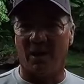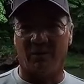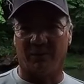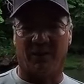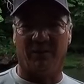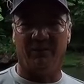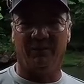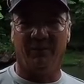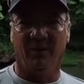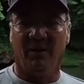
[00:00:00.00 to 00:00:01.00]
y'all do.
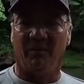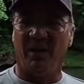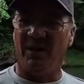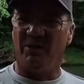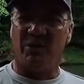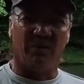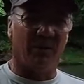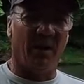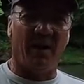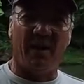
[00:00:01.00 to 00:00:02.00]
Each
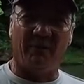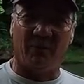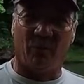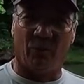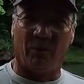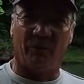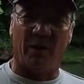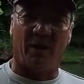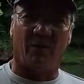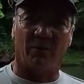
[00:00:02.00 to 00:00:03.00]
and every one of
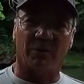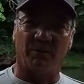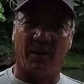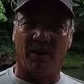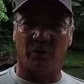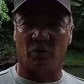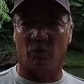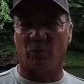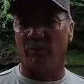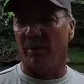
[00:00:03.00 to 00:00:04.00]
y'all are
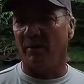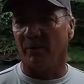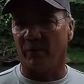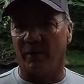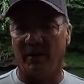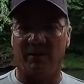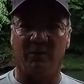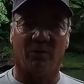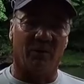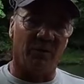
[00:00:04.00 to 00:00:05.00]
special. Remember that.
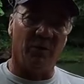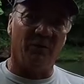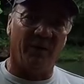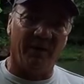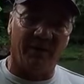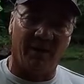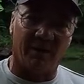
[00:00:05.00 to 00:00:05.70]
You're a unique